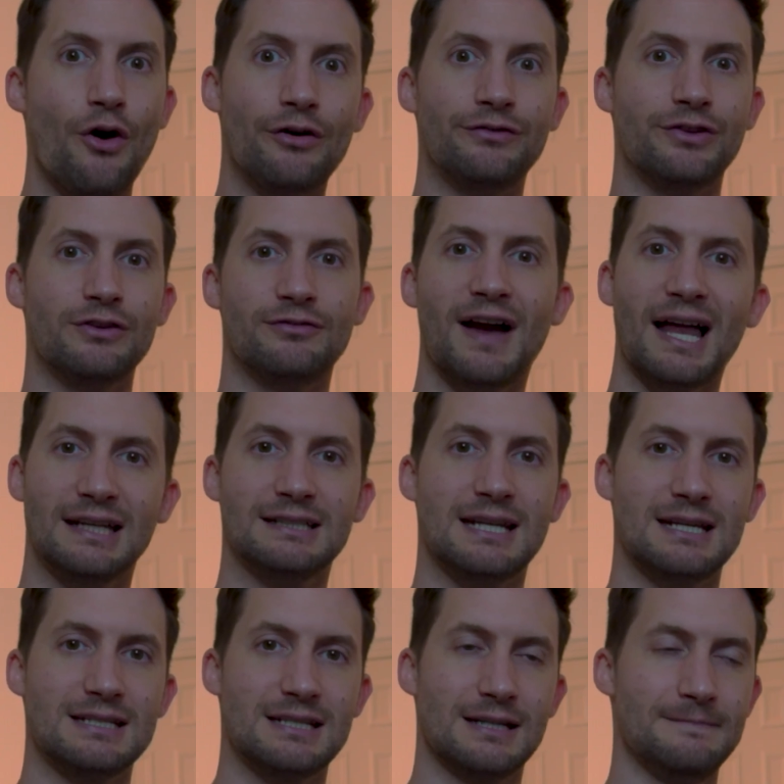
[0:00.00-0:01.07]
of the
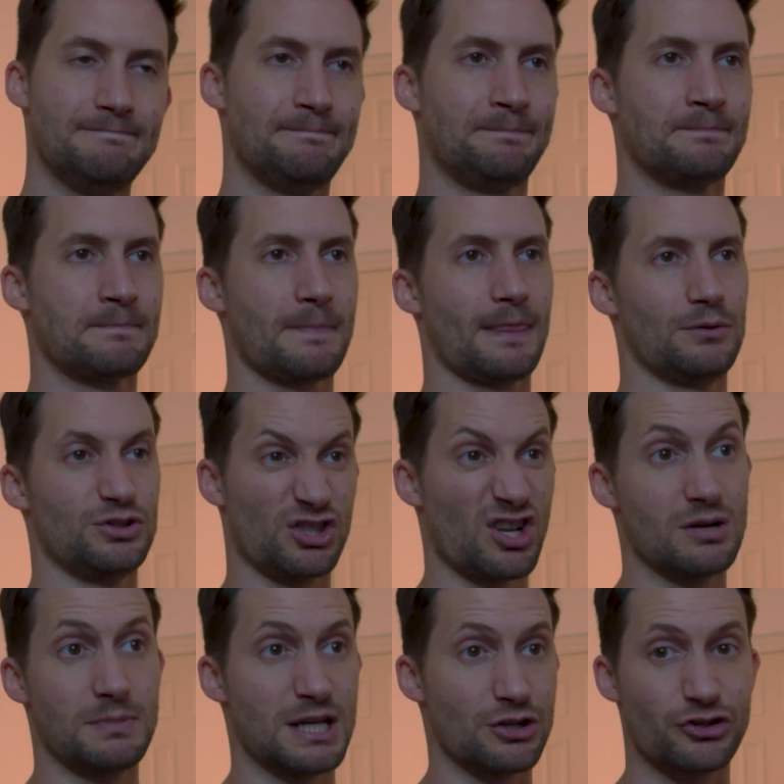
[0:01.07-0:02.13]
validator, which is
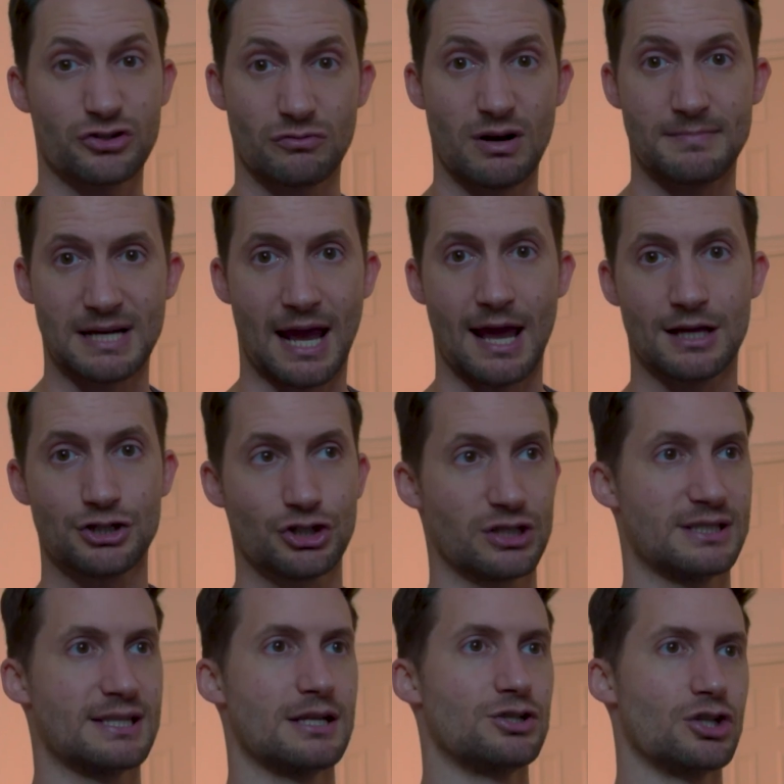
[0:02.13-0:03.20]
gonna be a script hash,
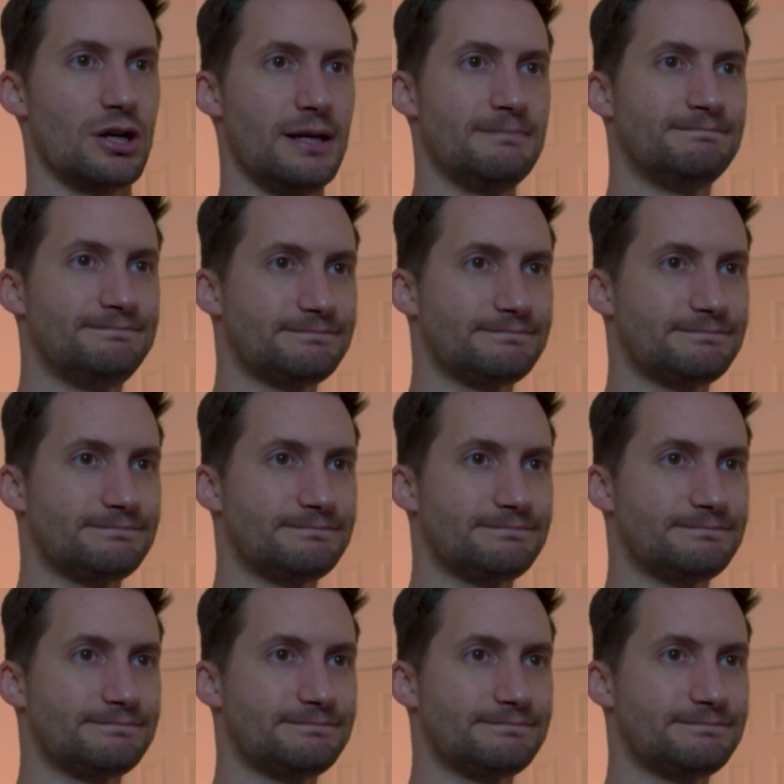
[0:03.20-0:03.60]
essentially,